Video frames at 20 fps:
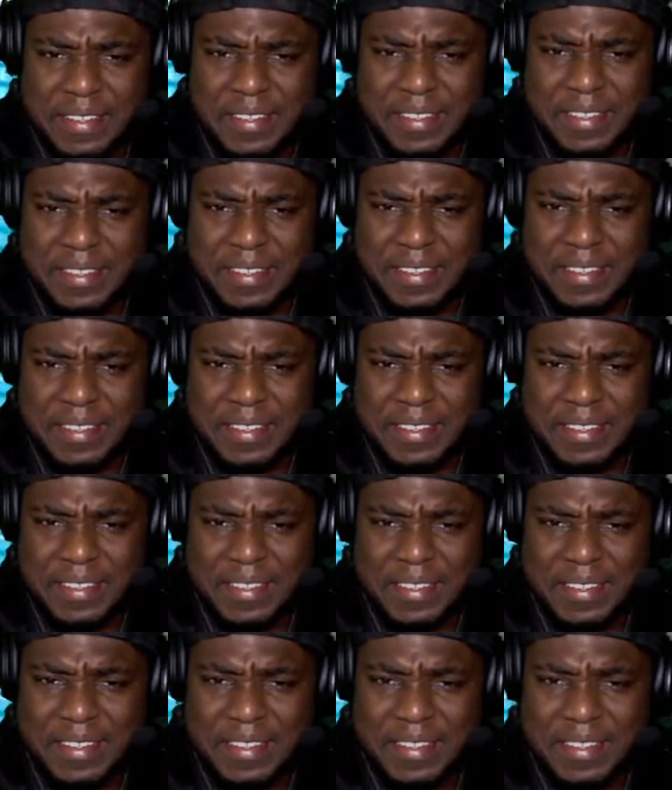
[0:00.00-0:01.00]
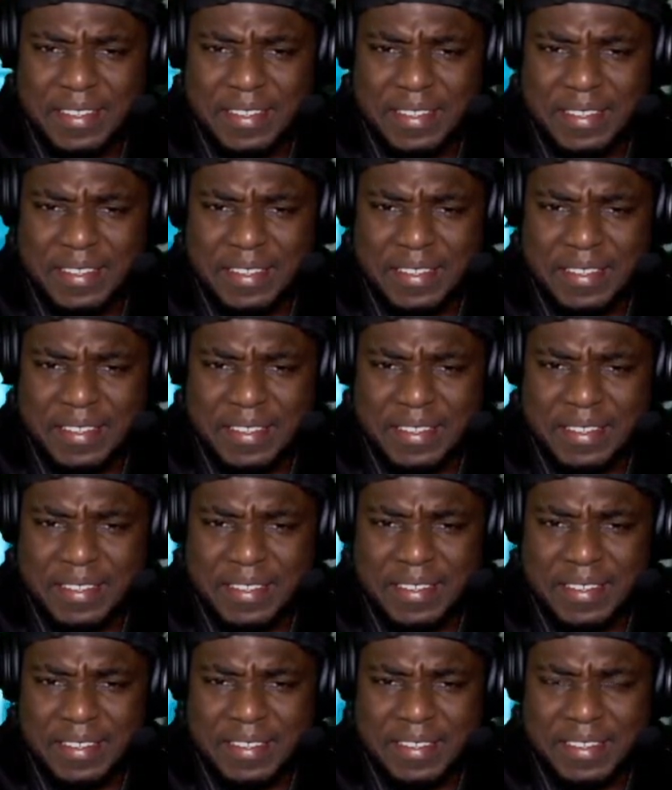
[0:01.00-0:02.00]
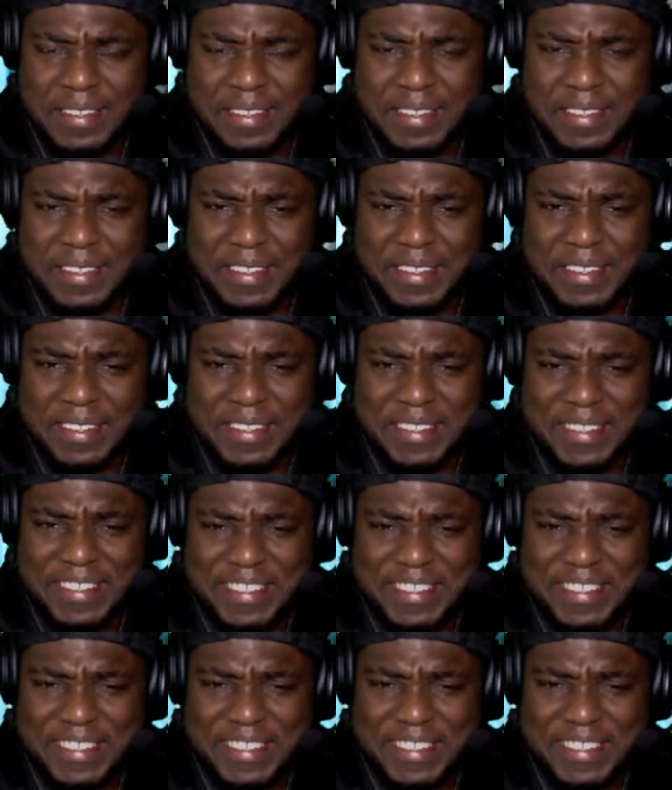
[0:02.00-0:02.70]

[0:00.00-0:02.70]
(silent)